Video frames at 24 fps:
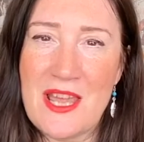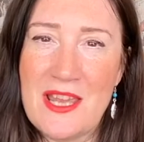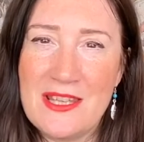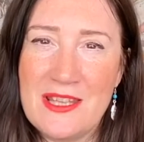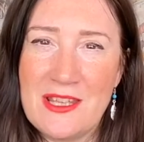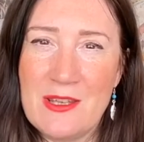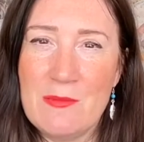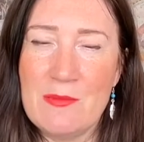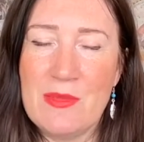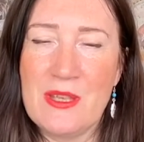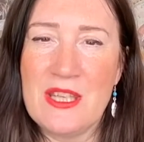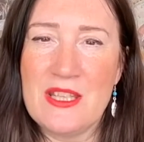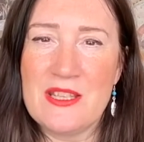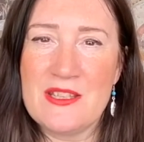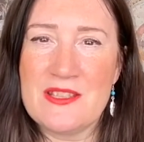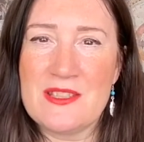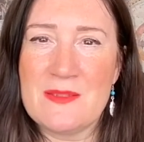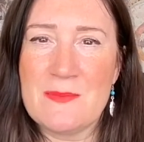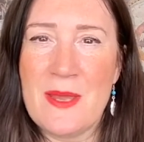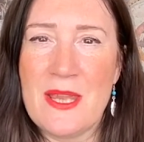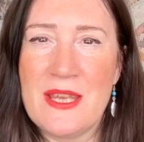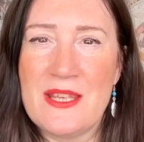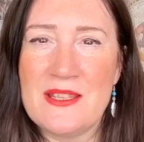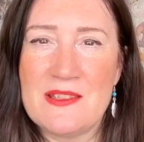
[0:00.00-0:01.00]
I can be in a
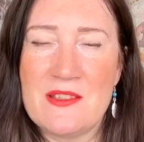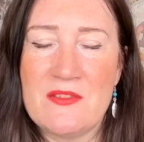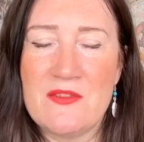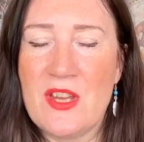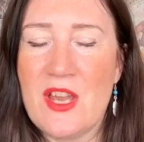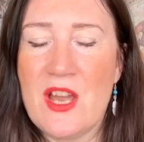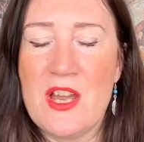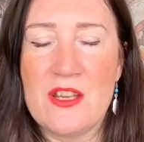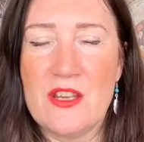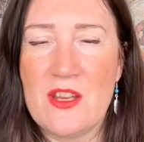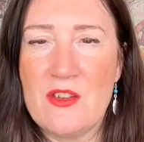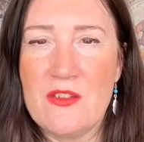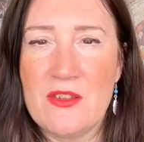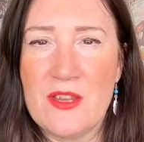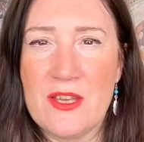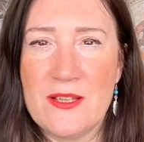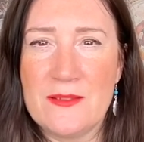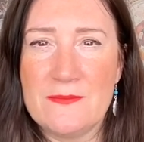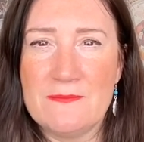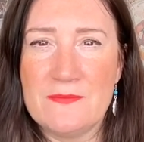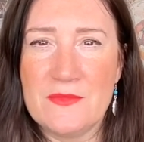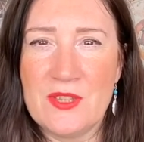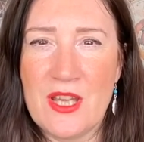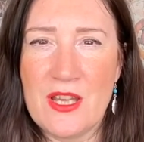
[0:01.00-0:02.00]
space of, I know
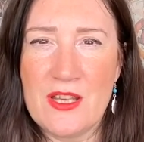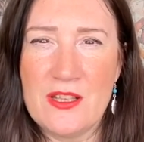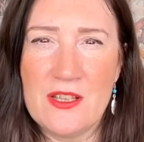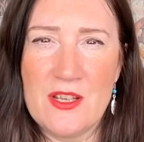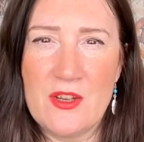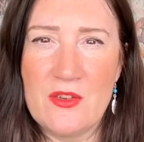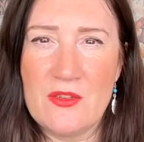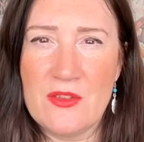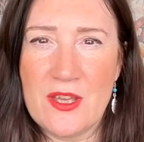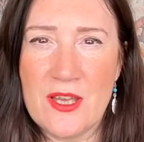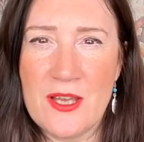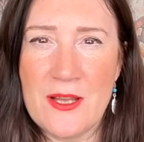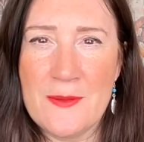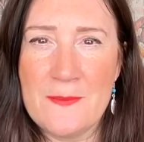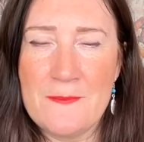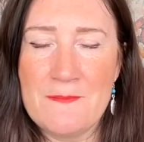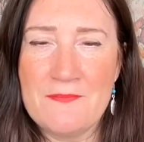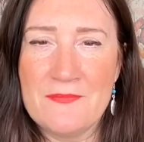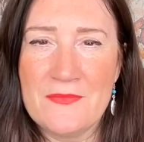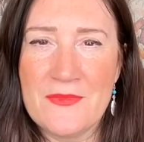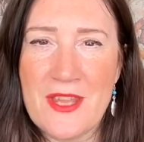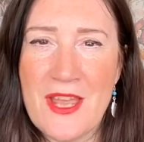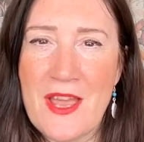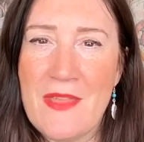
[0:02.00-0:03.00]
that. Yeah, I know that.
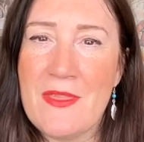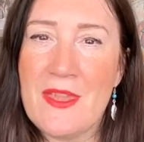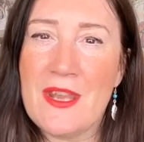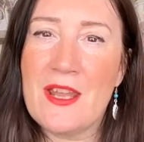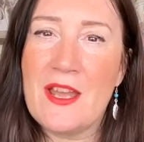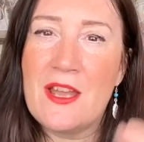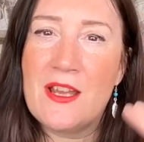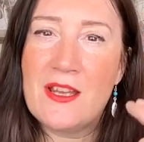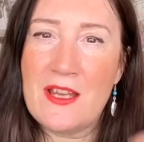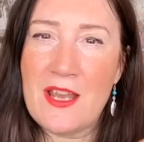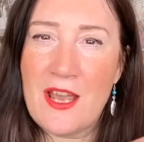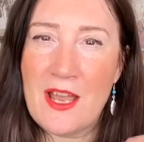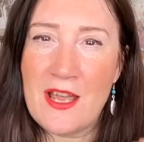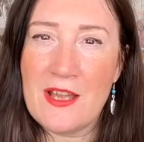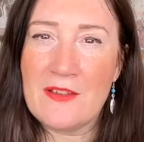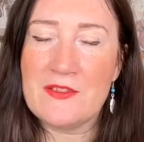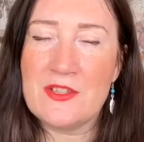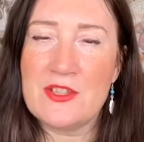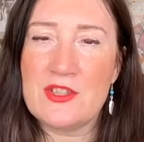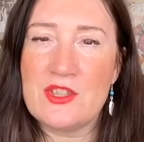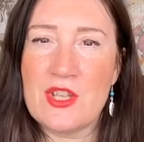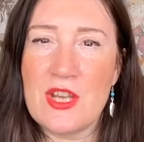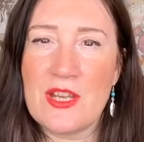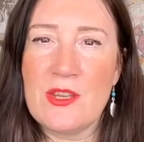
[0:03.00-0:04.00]
And then I have
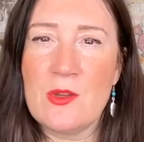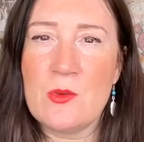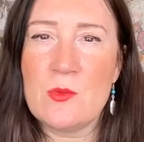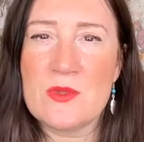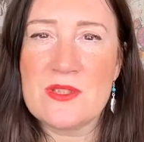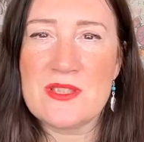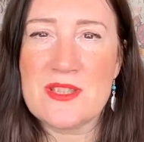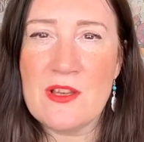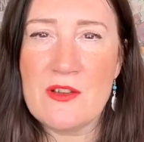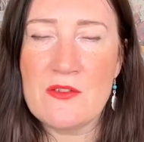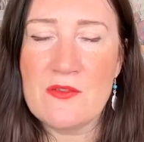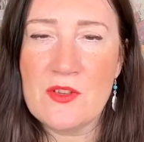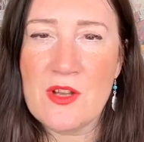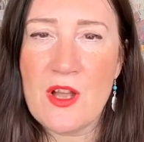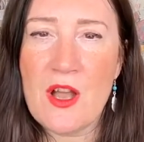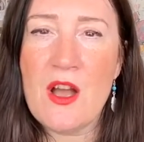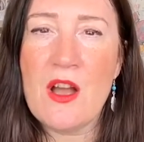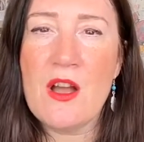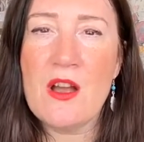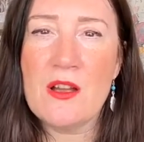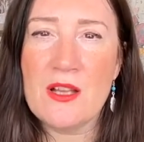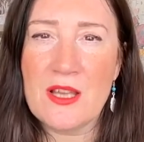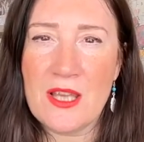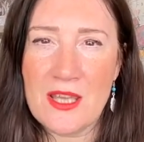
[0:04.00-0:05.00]
to check in myself and go,
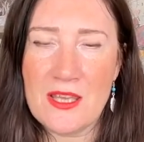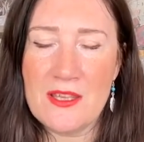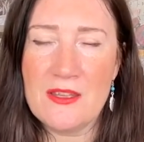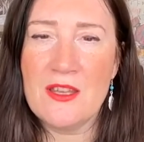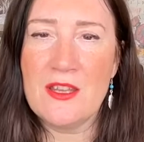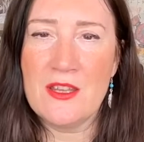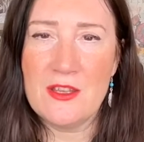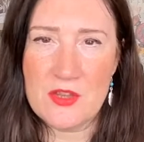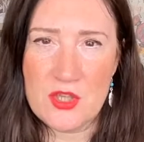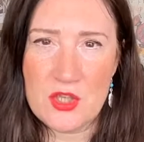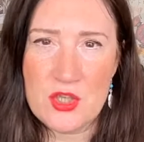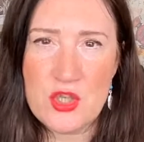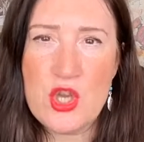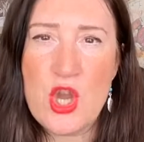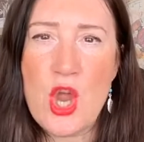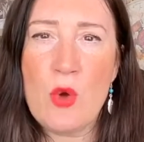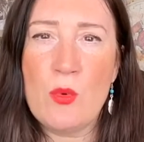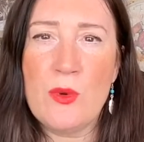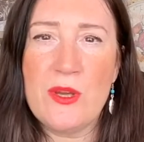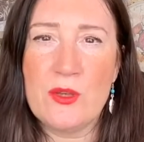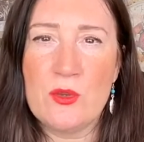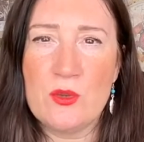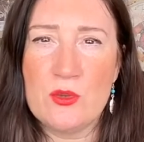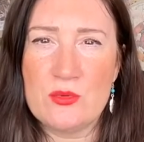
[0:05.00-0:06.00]
oh, okay, the
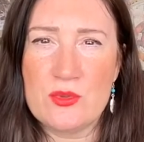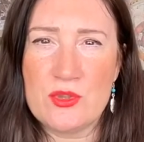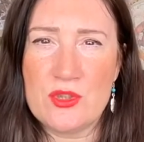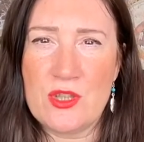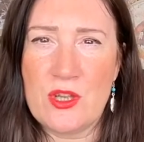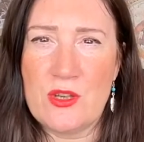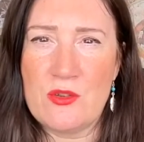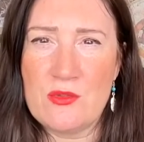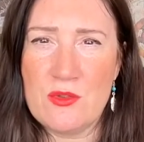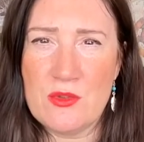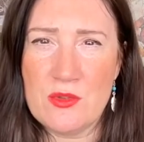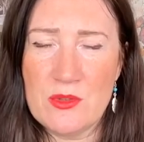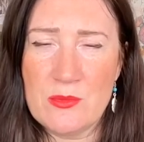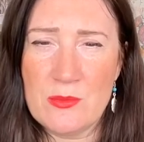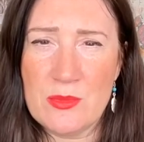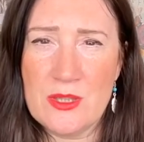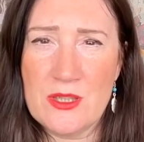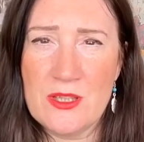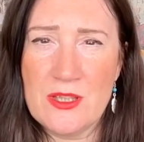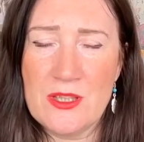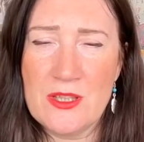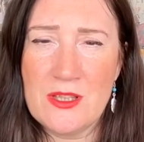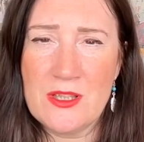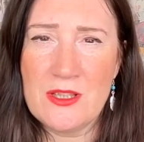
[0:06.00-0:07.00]
know-it-all showed up.
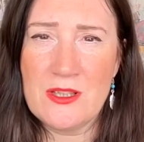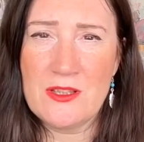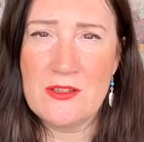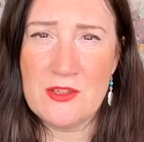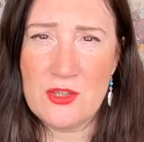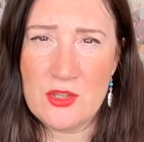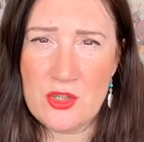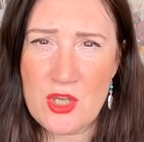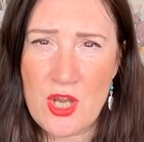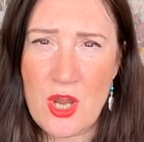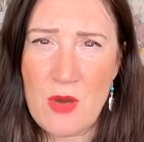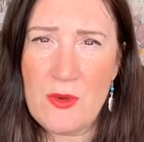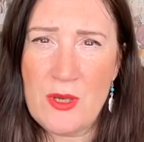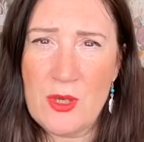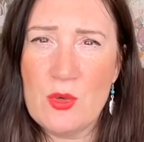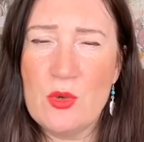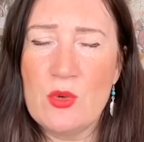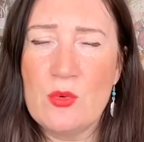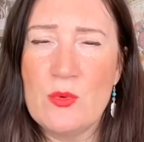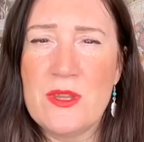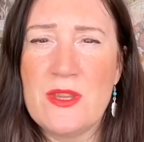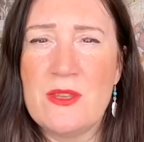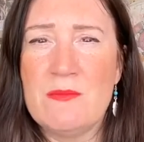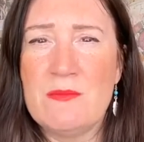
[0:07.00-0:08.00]
The
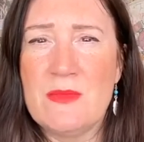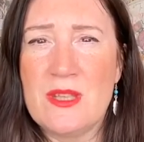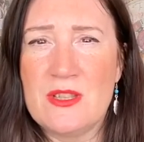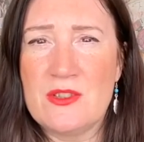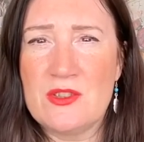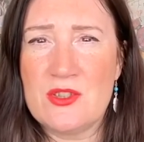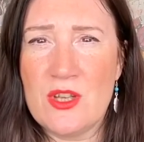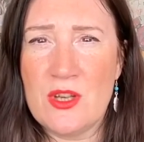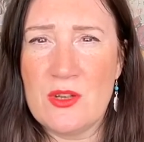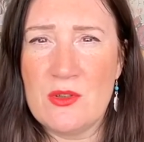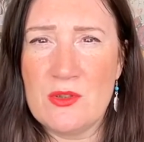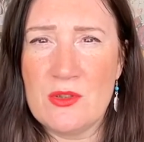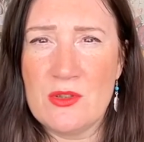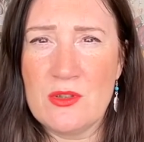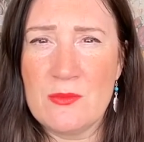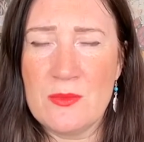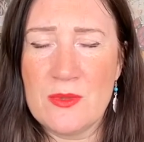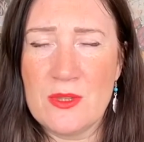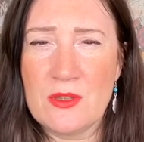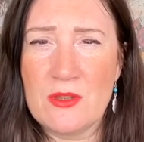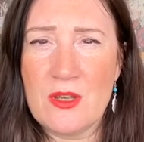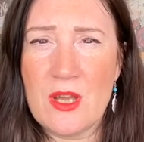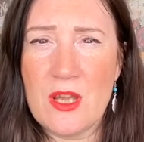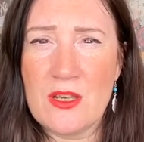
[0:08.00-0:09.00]
know-it-all within me showed up,
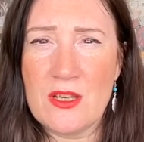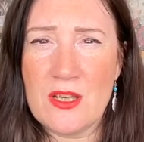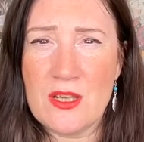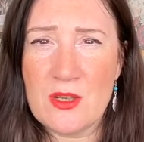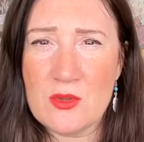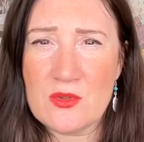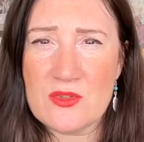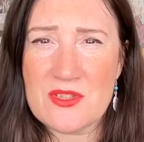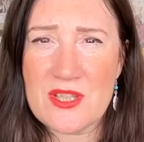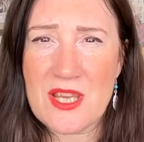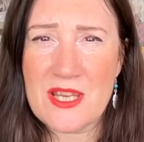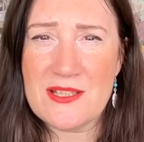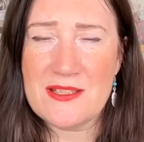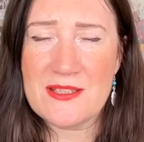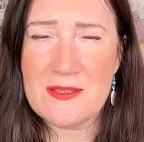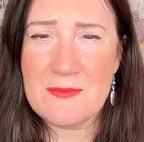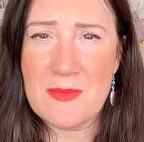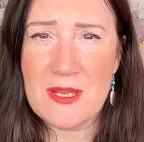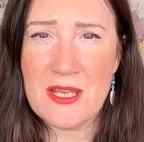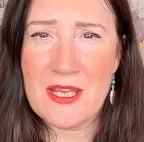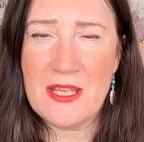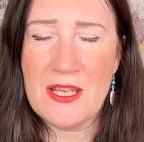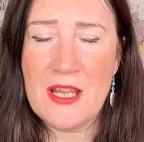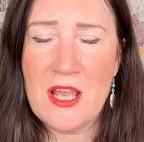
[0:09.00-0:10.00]
and it will say to
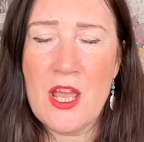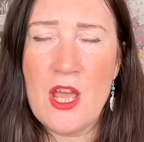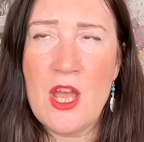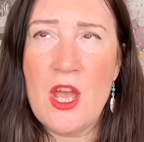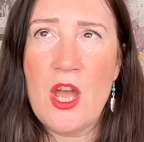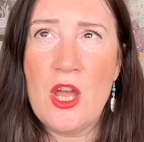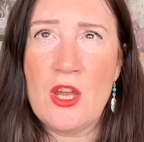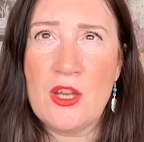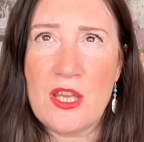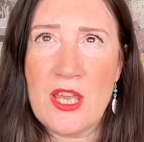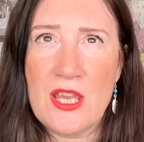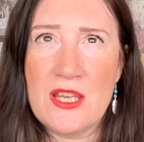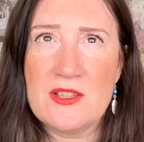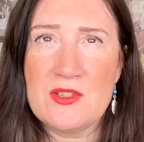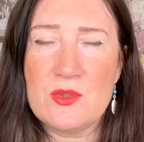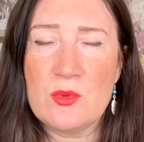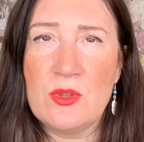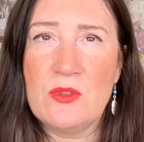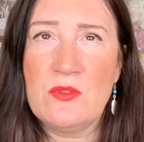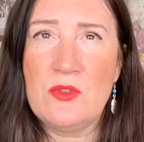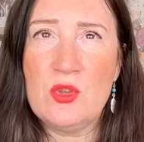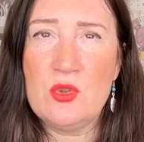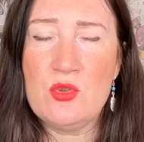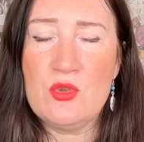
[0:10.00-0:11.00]
me, okay, so
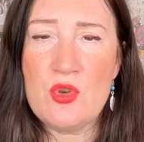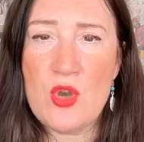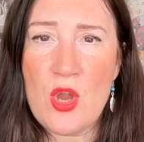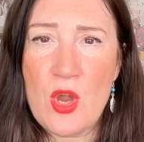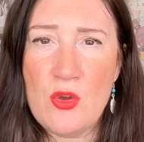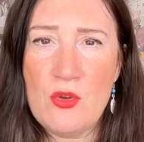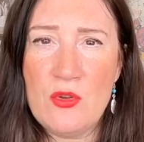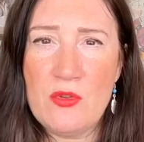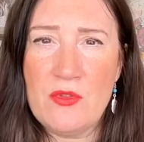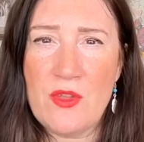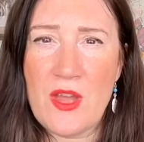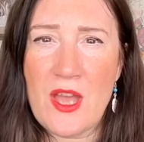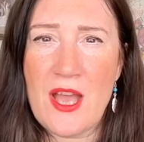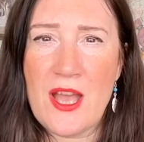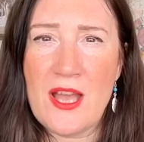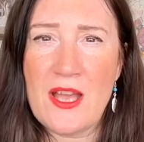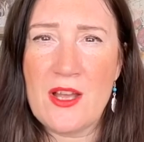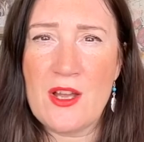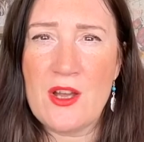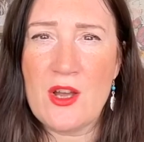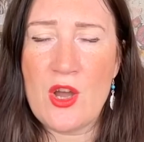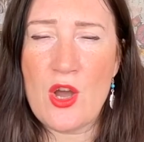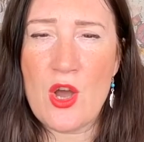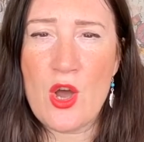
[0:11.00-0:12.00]
if you know
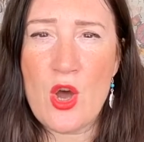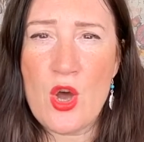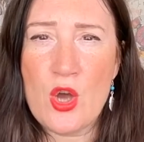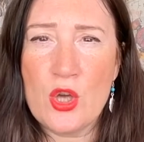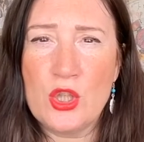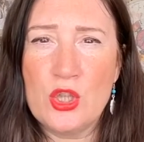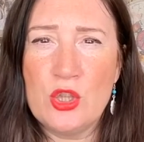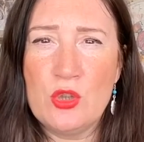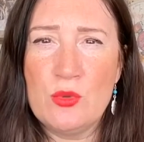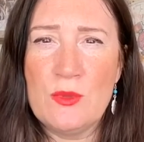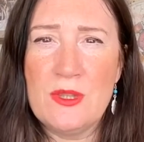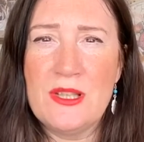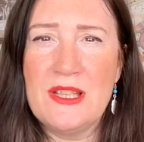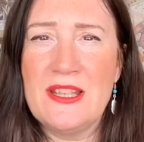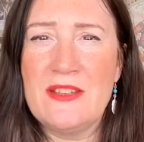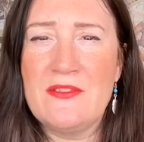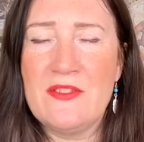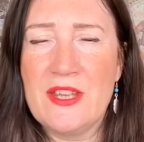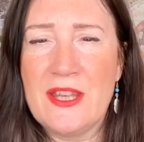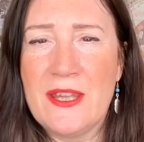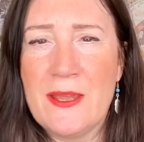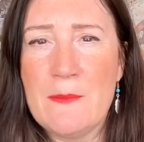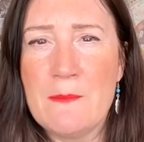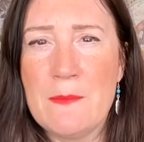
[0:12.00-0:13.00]
that, are you a
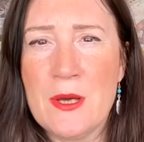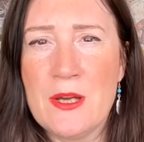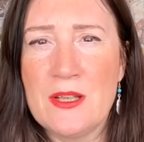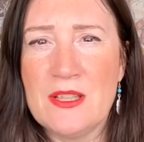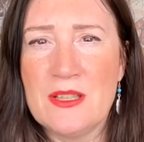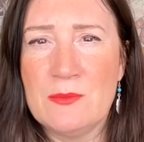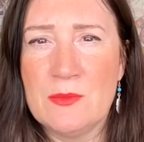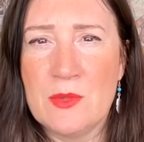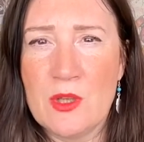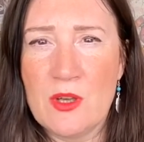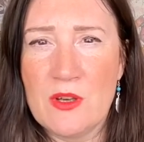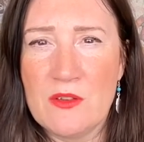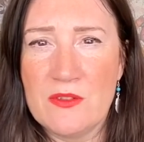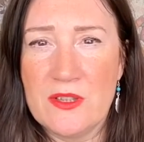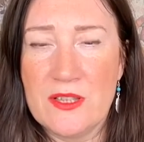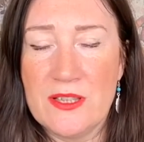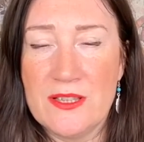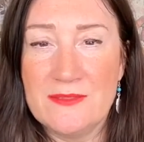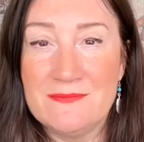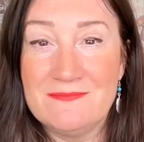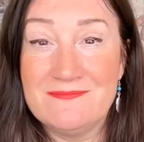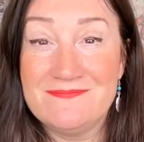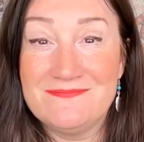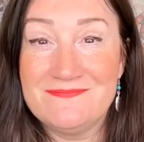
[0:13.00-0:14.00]
living embodiment of
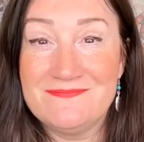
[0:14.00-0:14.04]
it?